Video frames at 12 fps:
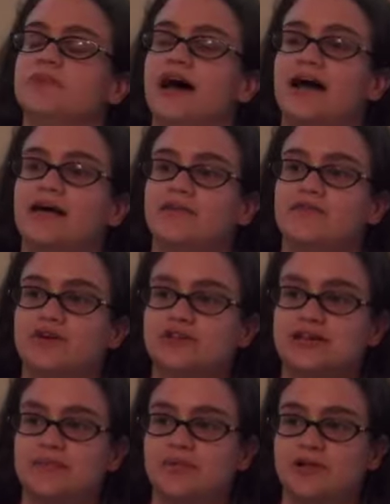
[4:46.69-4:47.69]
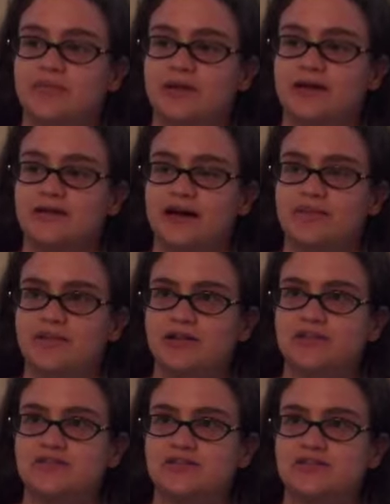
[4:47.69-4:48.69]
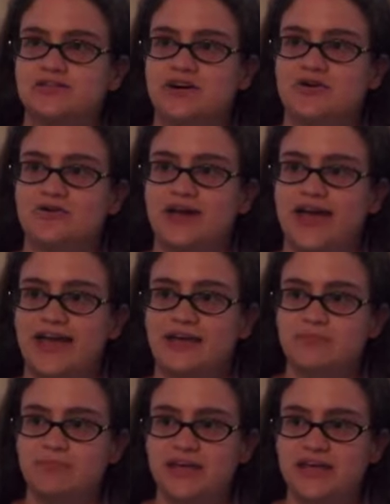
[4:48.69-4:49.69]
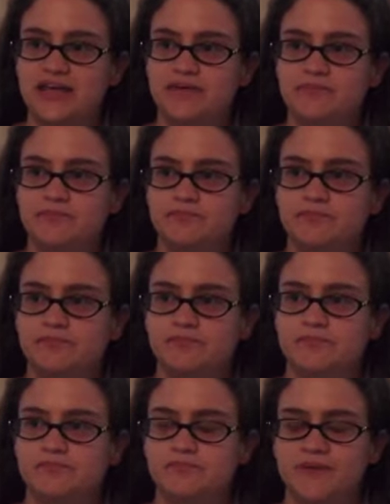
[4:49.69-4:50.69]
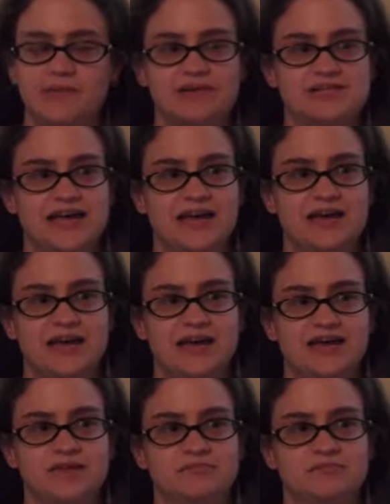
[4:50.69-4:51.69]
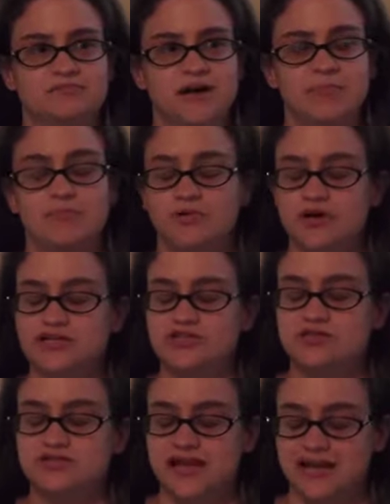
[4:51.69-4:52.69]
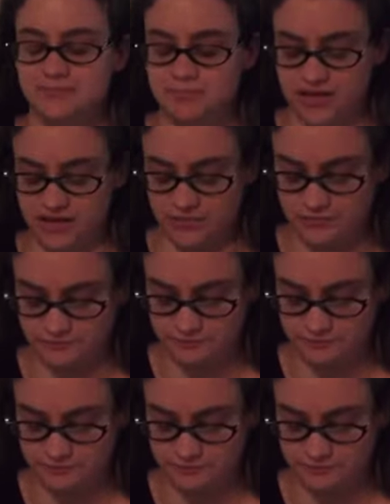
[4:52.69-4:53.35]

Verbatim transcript: I, for example, am in, I believe it's zone 8B. Maybe it's 8A. I'm pretty sure it's 8B.